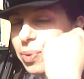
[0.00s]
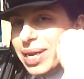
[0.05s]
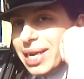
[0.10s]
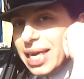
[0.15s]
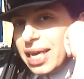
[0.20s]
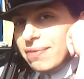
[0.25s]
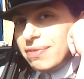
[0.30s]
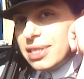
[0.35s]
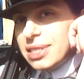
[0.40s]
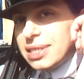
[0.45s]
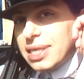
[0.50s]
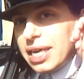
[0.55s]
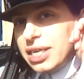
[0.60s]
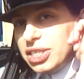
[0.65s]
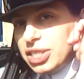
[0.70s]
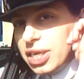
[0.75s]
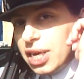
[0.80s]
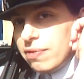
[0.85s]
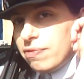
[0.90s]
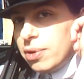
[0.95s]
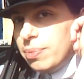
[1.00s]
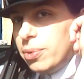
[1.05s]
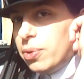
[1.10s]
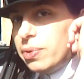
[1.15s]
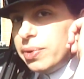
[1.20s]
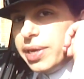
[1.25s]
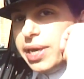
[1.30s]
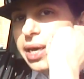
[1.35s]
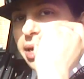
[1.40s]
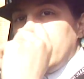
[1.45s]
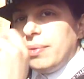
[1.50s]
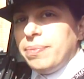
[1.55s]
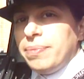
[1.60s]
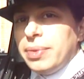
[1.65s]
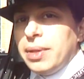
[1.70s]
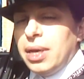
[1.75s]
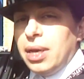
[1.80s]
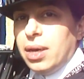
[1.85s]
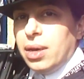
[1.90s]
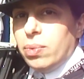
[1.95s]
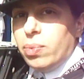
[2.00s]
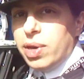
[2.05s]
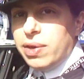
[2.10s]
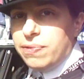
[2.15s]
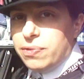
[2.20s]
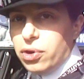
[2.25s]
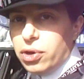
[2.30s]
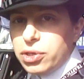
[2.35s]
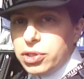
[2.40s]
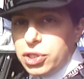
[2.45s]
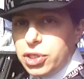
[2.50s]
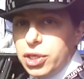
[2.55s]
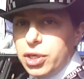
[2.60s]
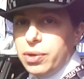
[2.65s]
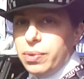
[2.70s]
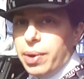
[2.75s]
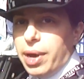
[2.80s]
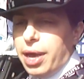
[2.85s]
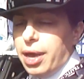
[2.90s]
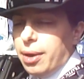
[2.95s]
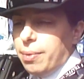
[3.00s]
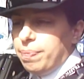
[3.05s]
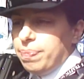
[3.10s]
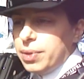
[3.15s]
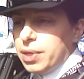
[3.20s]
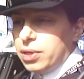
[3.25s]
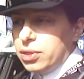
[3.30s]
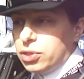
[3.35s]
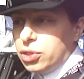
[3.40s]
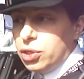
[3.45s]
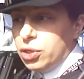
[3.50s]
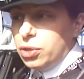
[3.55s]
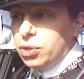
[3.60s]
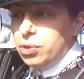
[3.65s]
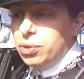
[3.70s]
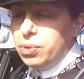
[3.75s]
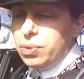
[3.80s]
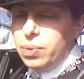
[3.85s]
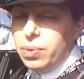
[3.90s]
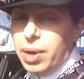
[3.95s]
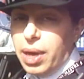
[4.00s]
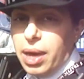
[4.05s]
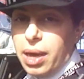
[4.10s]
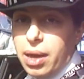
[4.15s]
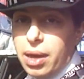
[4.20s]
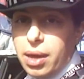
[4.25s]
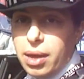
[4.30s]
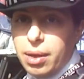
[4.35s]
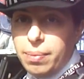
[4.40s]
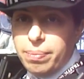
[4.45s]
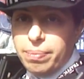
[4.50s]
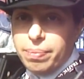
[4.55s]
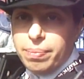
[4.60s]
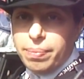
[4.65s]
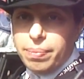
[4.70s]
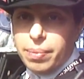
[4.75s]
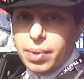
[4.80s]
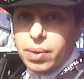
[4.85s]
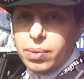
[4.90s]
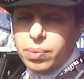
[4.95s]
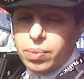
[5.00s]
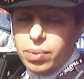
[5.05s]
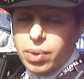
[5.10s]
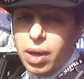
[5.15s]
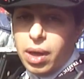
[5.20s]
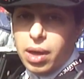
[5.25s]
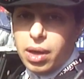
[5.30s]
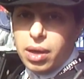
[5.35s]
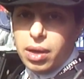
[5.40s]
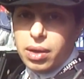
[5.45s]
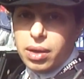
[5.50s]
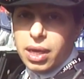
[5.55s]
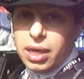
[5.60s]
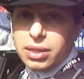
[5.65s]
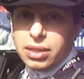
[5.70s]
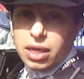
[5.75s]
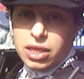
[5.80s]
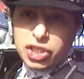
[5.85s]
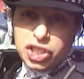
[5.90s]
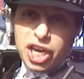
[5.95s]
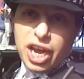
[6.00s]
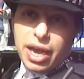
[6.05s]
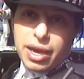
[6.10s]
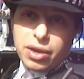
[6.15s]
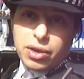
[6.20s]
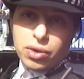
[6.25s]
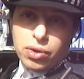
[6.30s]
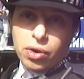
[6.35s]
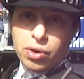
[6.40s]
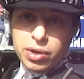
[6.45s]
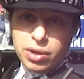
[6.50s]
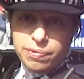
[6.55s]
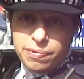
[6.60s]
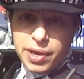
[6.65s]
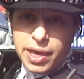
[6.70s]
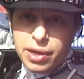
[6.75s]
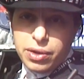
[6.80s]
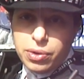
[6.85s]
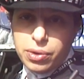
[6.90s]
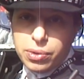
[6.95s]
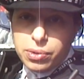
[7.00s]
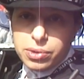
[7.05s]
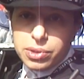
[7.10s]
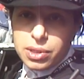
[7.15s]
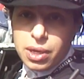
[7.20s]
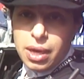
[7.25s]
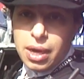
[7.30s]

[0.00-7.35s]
we leave the station every morning, we've got to do a check on the vehicles.